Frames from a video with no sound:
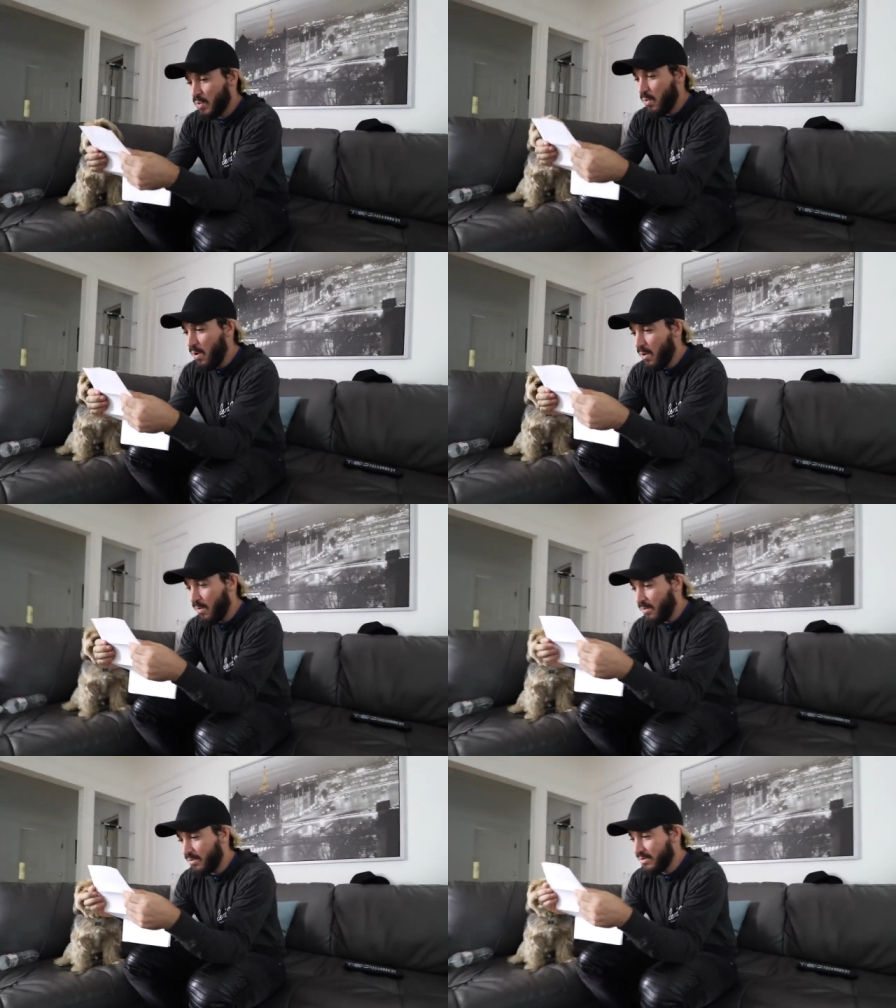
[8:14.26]

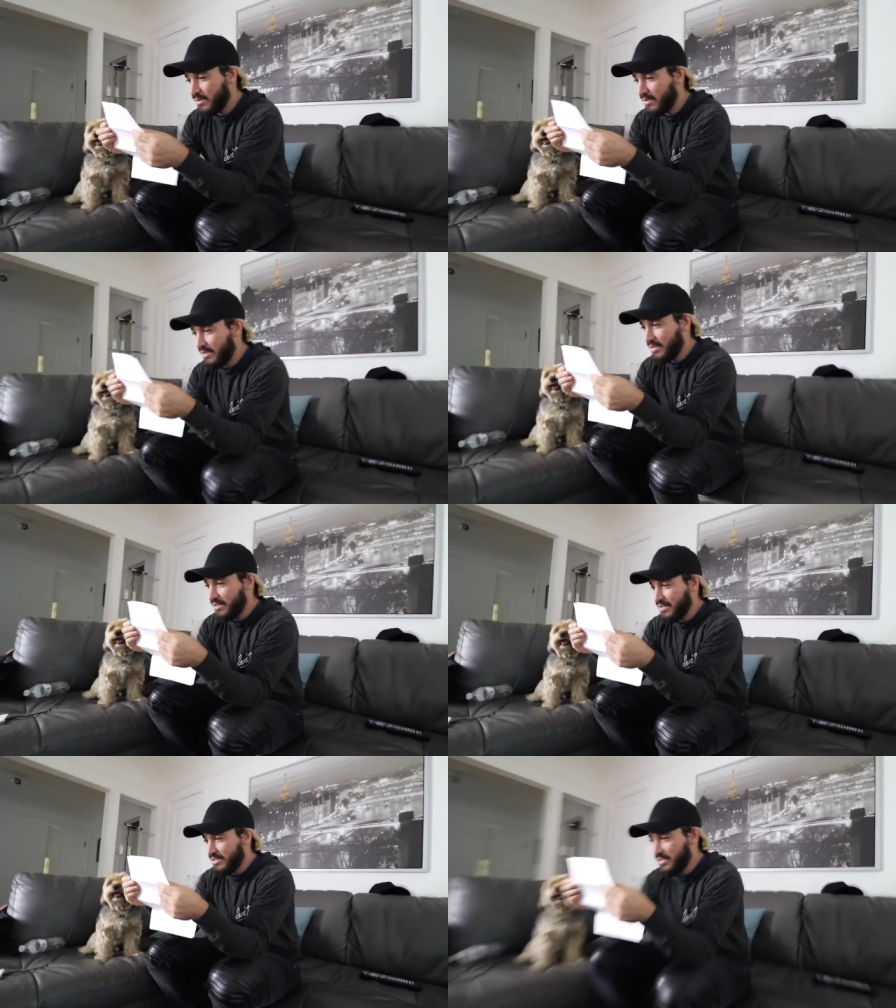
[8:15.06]
Whoa.
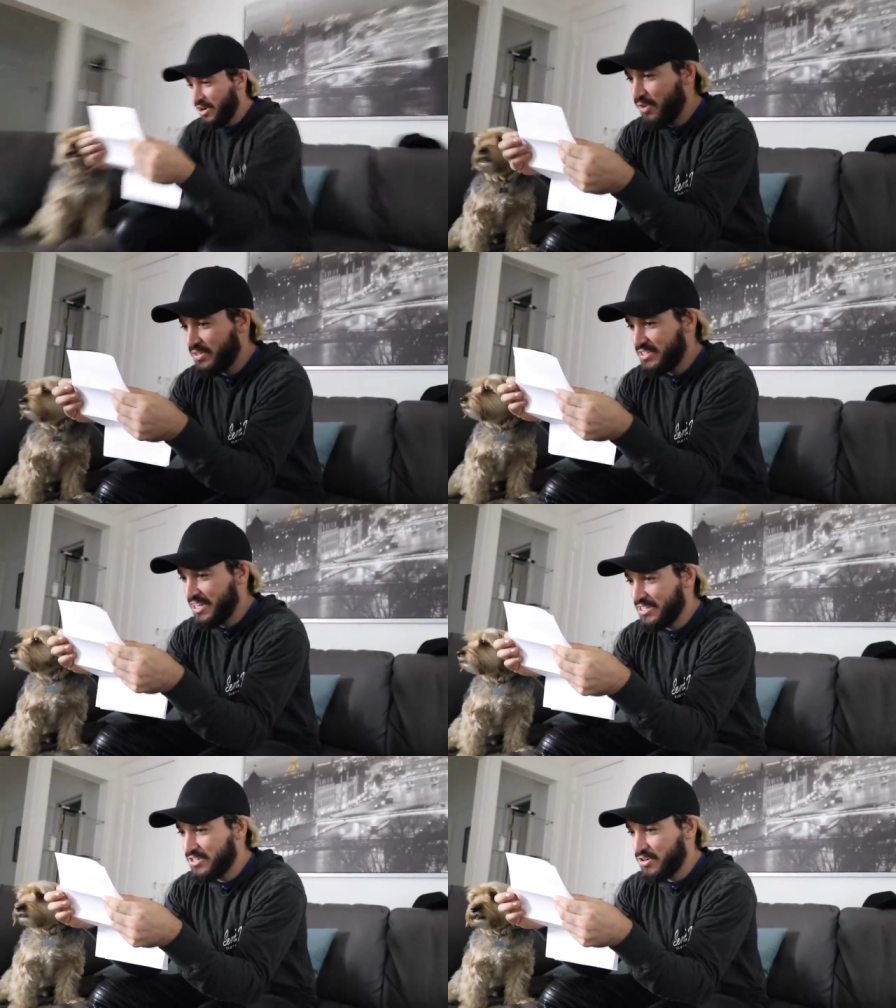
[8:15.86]
Yo, these
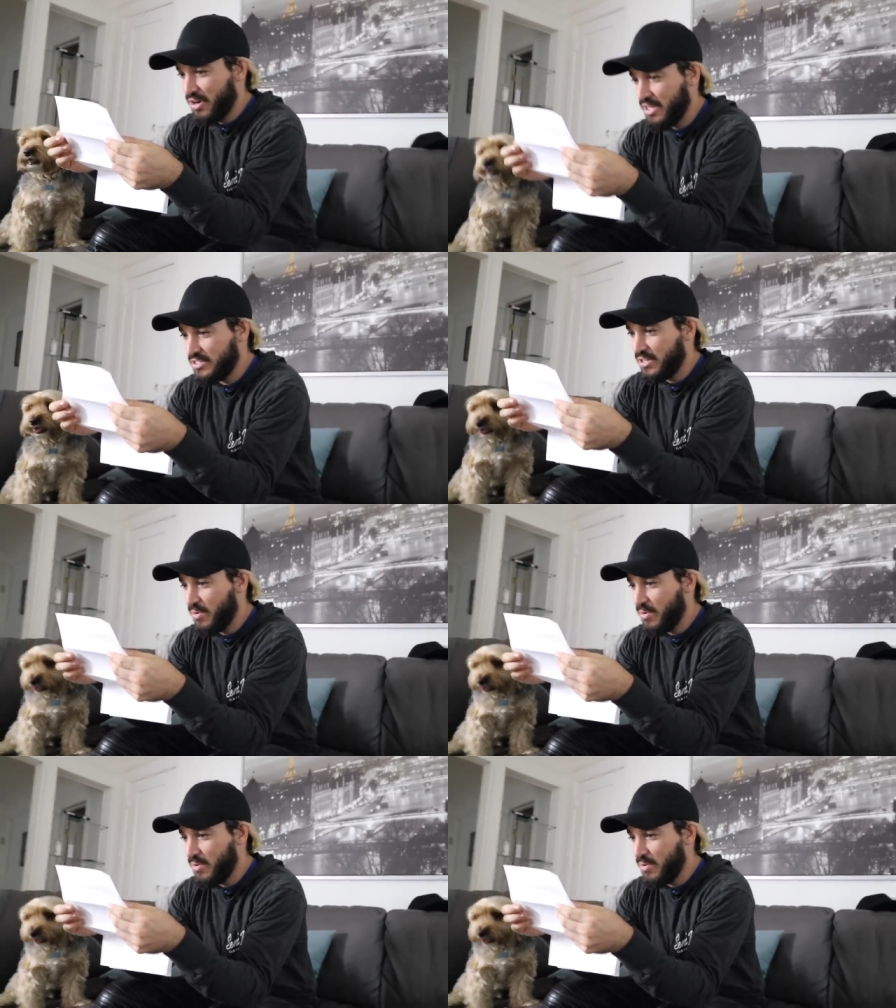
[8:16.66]
tickets are crazy.